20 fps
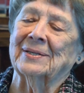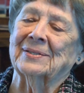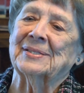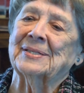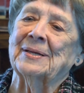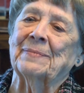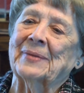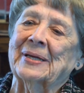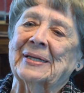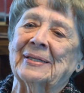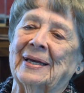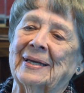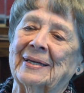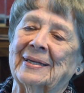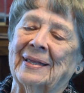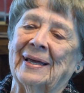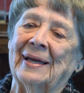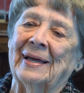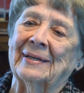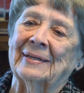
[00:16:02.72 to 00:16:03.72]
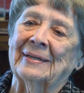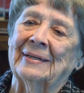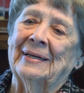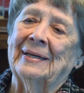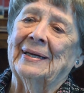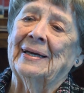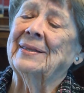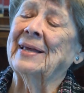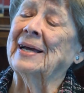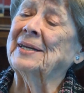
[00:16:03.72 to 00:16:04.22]
or something like that.
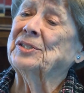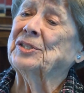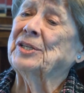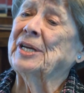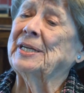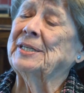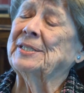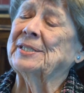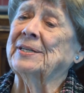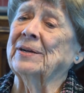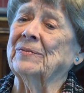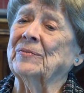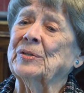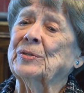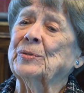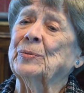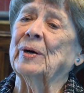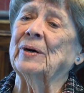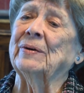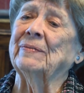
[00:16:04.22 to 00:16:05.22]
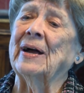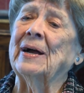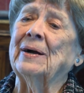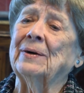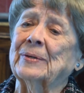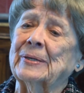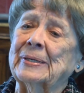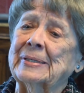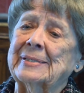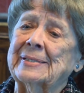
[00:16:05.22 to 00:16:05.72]
That changed every 12
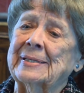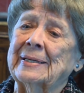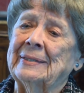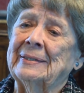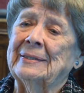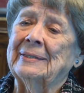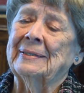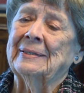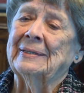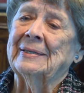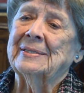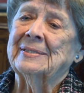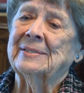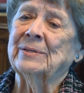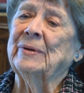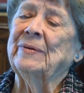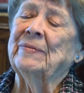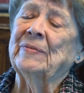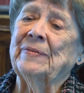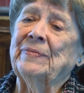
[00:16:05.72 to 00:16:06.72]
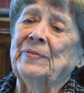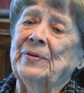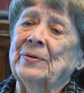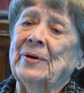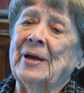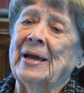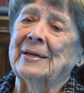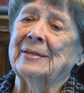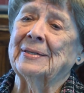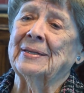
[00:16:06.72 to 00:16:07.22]
hours. So even if
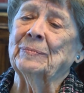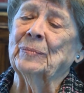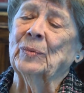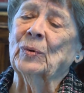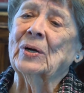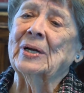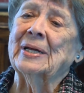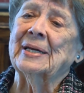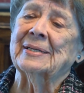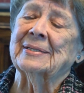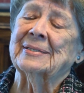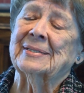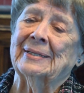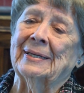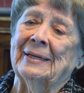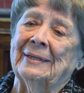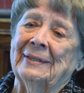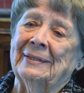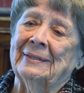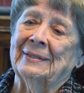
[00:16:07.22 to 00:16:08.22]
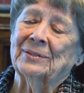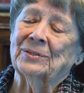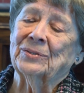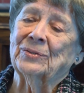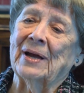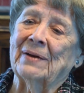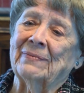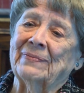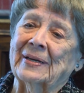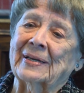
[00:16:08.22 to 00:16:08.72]
you had the mornings
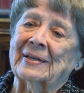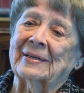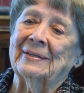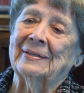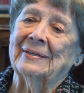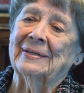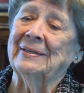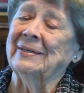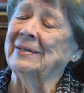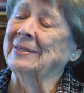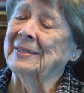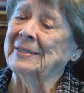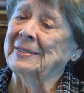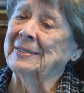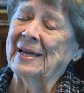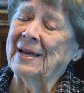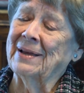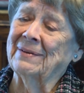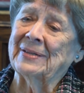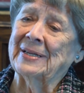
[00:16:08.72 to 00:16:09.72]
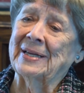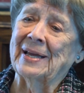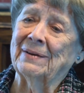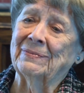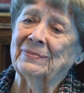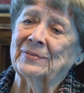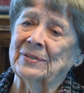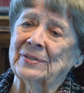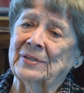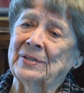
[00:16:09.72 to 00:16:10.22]
traffic, you didn't have the
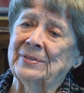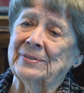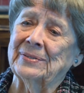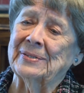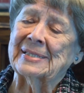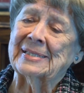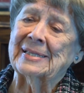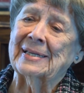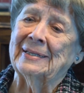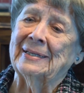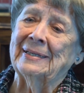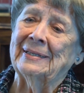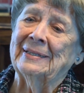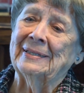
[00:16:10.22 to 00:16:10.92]
afternoons.